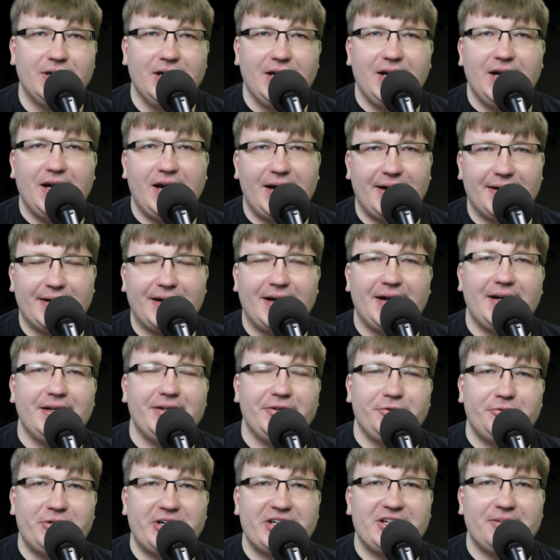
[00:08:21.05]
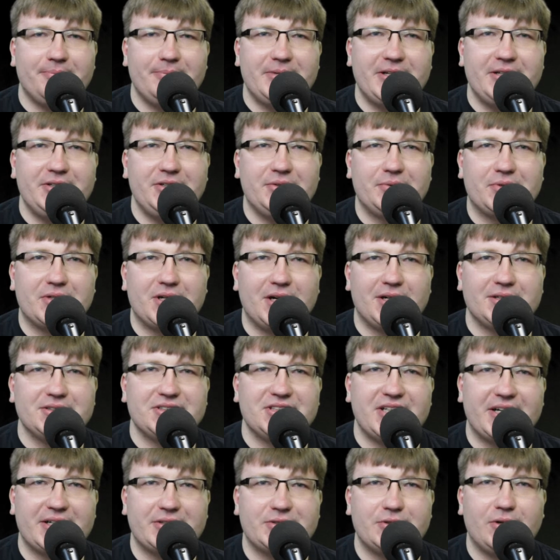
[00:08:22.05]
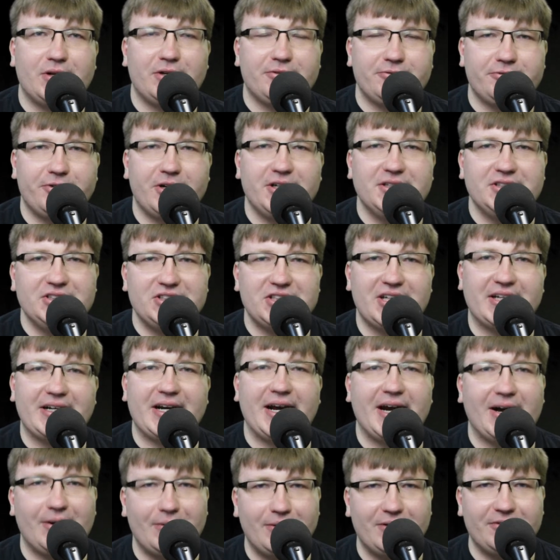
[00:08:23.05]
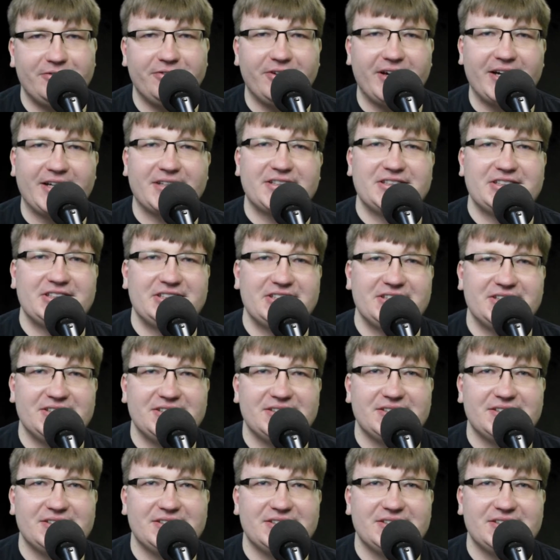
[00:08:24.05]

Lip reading: I highly recommend you contact our friends at Howl FX.